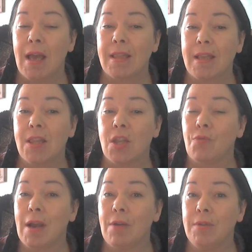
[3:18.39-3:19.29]
as they
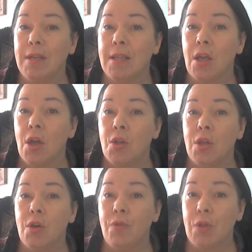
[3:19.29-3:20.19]
surrounded
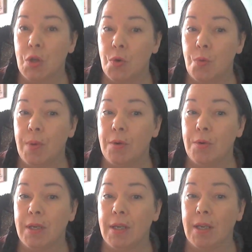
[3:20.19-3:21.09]
the original
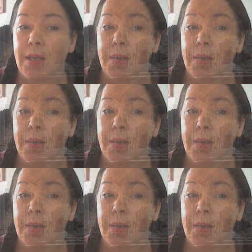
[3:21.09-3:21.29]
building.